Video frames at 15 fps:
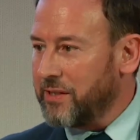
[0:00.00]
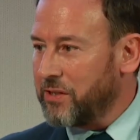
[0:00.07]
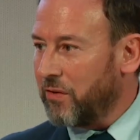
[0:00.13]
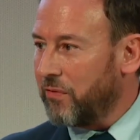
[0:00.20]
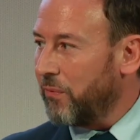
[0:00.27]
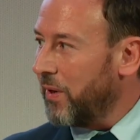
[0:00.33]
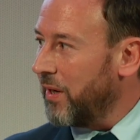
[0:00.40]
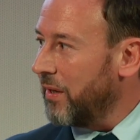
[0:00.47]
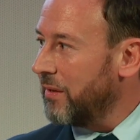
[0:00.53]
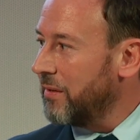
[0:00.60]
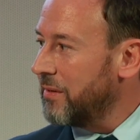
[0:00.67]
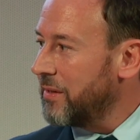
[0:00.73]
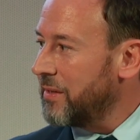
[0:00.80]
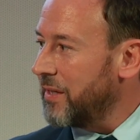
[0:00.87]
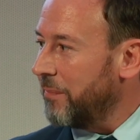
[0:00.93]
software
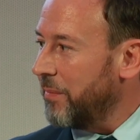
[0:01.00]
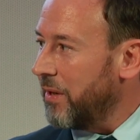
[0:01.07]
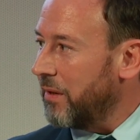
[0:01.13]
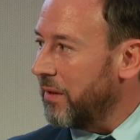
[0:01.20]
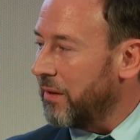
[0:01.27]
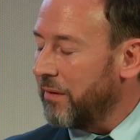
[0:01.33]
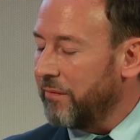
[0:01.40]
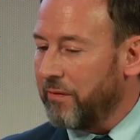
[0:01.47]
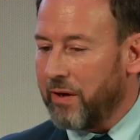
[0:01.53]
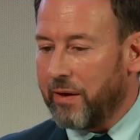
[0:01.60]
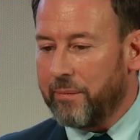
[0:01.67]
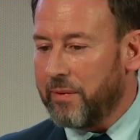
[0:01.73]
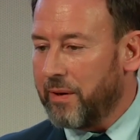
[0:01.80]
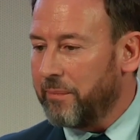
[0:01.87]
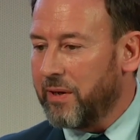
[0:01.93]
seminar, and
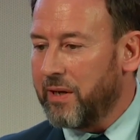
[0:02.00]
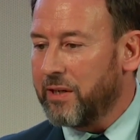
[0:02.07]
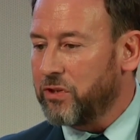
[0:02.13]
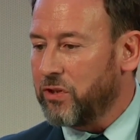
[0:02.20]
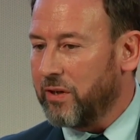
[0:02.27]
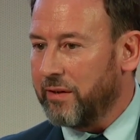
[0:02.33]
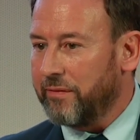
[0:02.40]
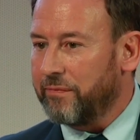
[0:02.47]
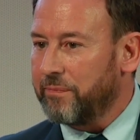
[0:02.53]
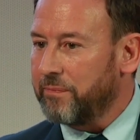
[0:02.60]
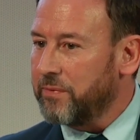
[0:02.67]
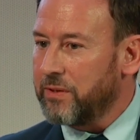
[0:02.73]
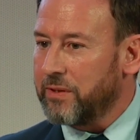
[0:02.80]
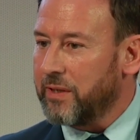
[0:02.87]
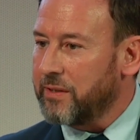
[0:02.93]
I'm literally,
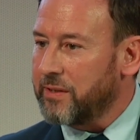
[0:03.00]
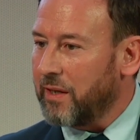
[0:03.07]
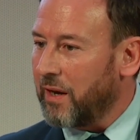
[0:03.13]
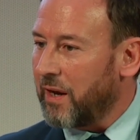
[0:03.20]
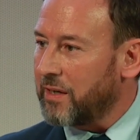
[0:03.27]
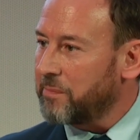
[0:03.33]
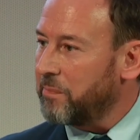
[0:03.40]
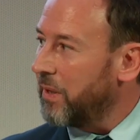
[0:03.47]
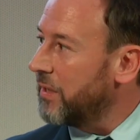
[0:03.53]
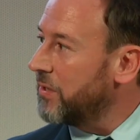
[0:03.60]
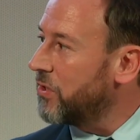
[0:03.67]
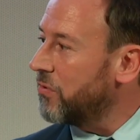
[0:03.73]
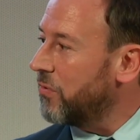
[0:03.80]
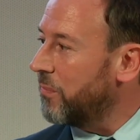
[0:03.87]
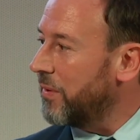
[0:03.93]
it's the last place
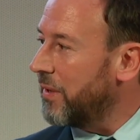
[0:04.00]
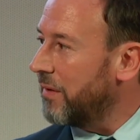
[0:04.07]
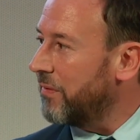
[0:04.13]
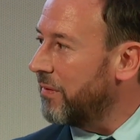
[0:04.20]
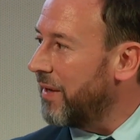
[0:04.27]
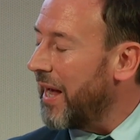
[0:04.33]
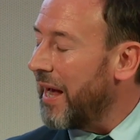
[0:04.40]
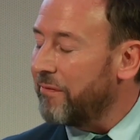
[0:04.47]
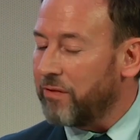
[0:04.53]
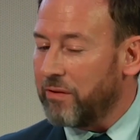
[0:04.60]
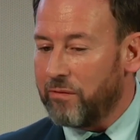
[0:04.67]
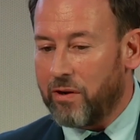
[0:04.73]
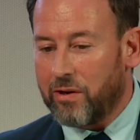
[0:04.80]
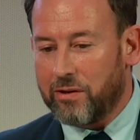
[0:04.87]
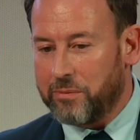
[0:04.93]
Sean would ever
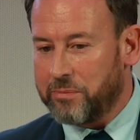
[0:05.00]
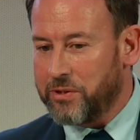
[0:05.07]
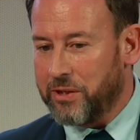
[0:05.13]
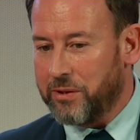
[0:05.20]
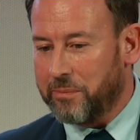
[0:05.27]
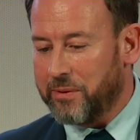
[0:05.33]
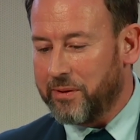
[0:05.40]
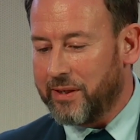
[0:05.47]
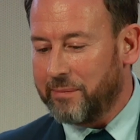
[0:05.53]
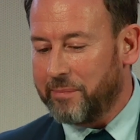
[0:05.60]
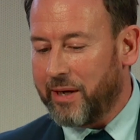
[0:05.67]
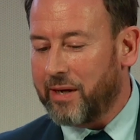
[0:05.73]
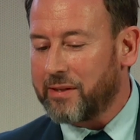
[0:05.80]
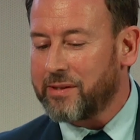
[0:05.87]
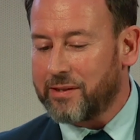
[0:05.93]
rock up to, but he'd
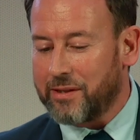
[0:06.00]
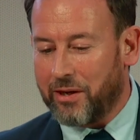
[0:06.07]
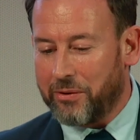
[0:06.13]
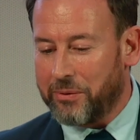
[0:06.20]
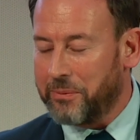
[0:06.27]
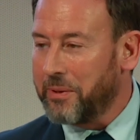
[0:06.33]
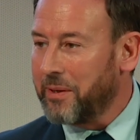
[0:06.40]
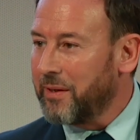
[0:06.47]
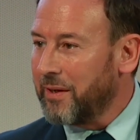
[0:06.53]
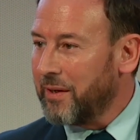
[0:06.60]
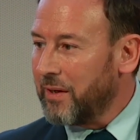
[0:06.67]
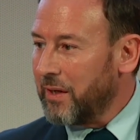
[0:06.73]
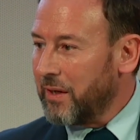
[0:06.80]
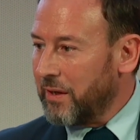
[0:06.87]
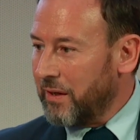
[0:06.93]
been asked to go
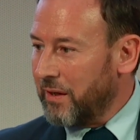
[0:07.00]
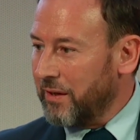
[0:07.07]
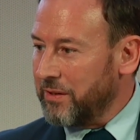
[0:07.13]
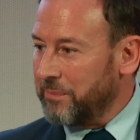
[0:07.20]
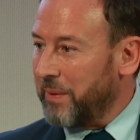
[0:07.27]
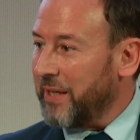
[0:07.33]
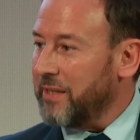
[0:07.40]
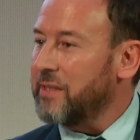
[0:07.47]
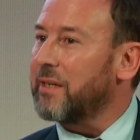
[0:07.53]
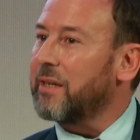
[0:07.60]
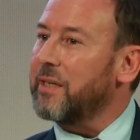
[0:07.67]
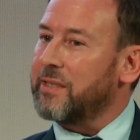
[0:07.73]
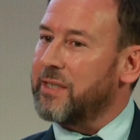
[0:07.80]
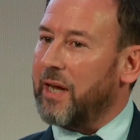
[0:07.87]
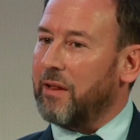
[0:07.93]
and
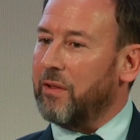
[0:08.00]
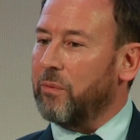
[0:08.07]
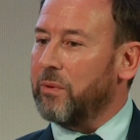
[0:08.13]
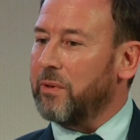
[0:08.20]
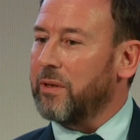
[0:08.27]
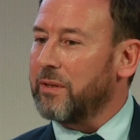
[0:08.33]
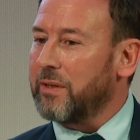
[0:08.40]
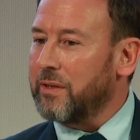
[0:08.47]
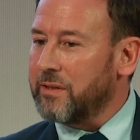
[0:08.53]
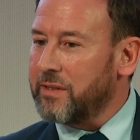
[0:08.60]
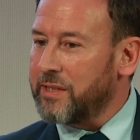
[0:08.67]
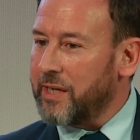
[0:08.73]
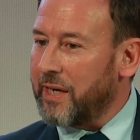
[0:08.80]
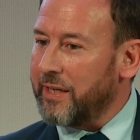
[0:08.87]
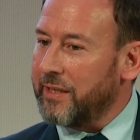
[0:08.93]
basically tell the world that
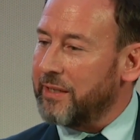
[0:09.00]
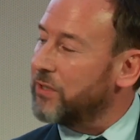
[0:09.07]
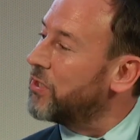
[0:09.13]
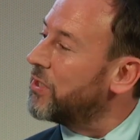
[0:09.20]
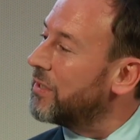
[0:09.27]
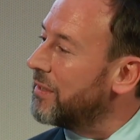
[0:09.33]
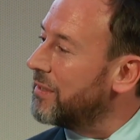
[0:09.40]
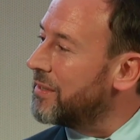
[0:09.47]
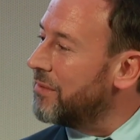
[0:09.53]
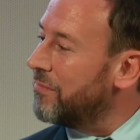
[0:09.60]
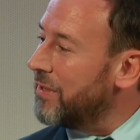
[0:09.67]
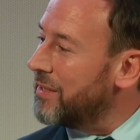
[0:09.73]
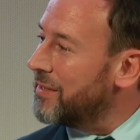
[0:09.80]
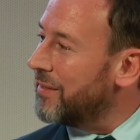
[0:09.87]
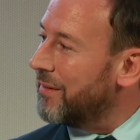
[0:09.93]
Sage is the
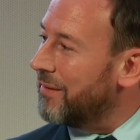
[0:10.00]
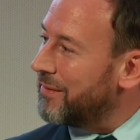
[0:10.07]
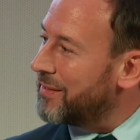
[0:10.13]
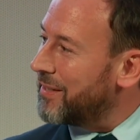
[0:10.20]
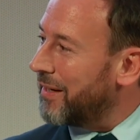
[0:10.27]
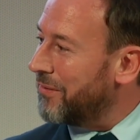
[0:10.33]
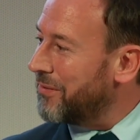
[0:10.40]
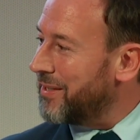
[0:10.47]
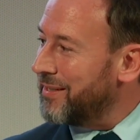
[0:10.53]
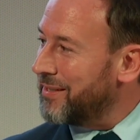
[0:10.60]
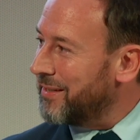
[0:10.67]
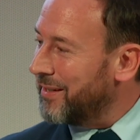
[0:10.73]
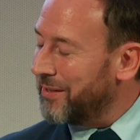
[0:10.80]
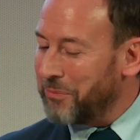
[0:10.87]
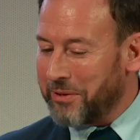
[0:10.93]
reason that Tangle
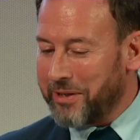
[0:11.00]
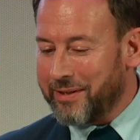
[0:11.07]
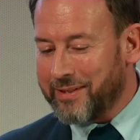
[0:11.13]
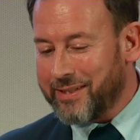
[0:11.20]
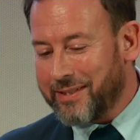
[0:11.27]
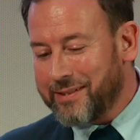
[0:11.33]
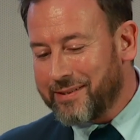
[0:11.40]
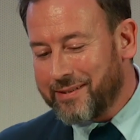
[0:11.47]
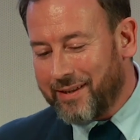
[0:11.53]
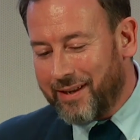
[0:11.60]
Teezer did what it did.